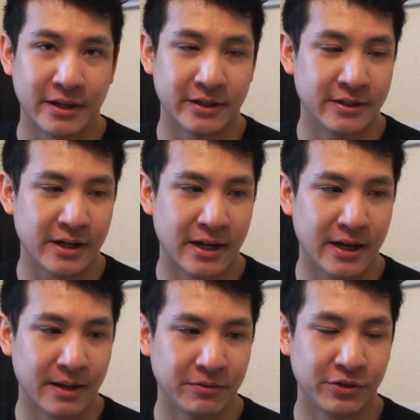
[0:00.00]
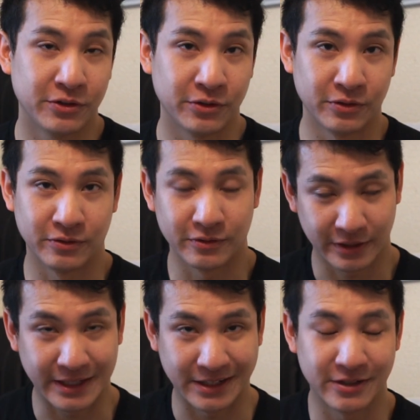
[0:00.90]
that time to
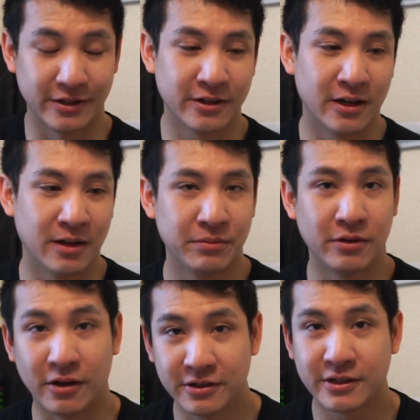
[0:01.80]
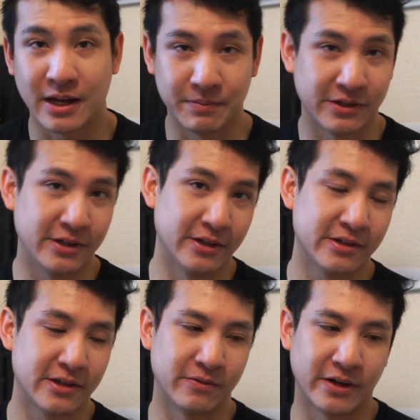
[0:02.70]
get to the top on time to see the
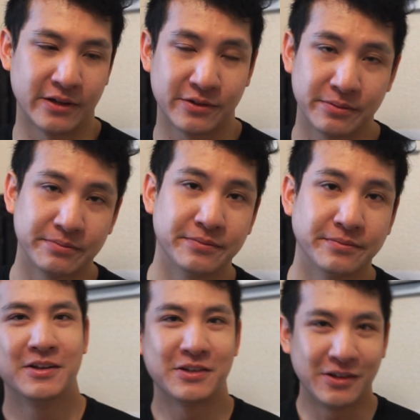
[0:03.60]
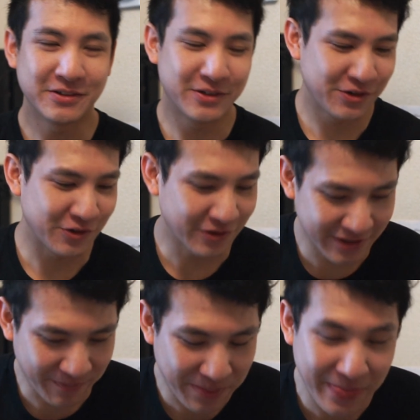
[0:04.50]
sunrise. So long story
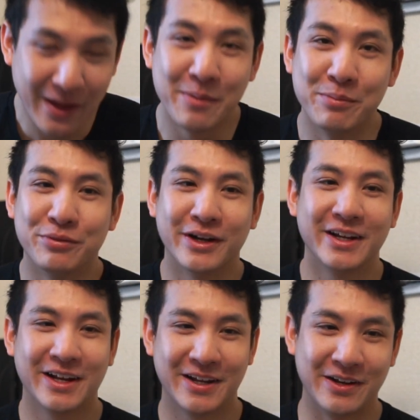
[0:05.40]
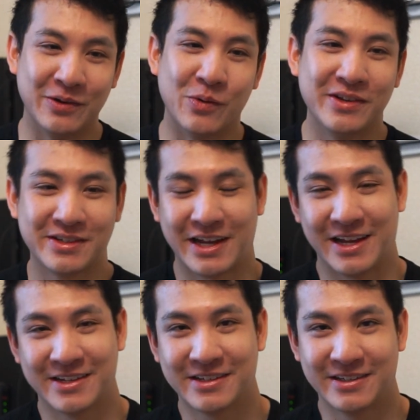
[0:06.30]
short, bring noise
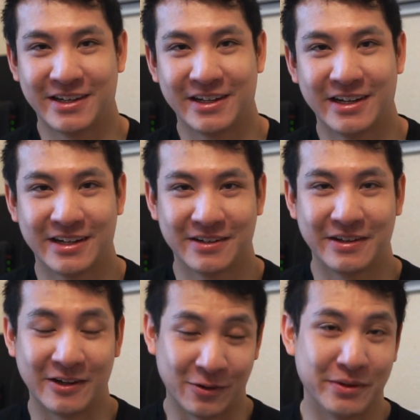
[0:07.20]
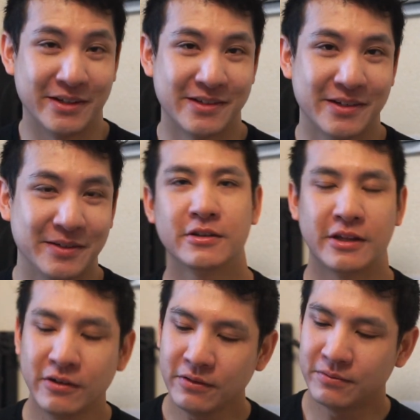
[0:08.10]
cancelling earbuds. So
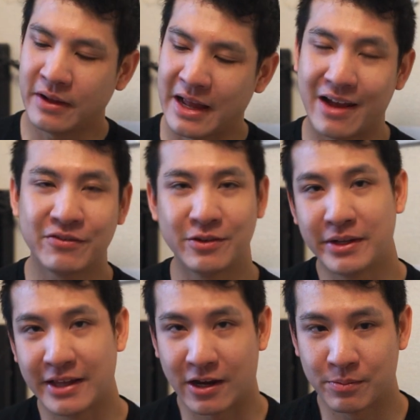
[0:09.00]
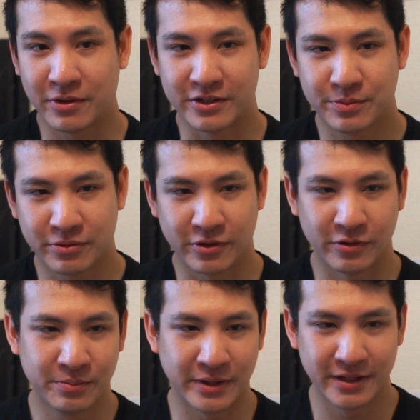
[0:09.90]
they don't have to be the AirPods
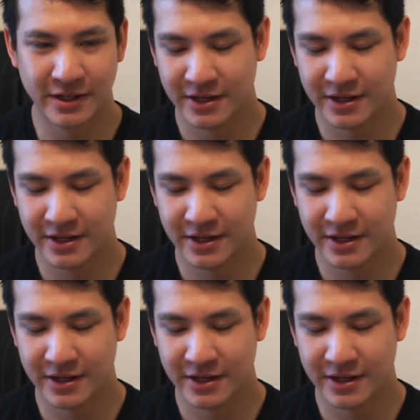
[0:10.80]
Pro, but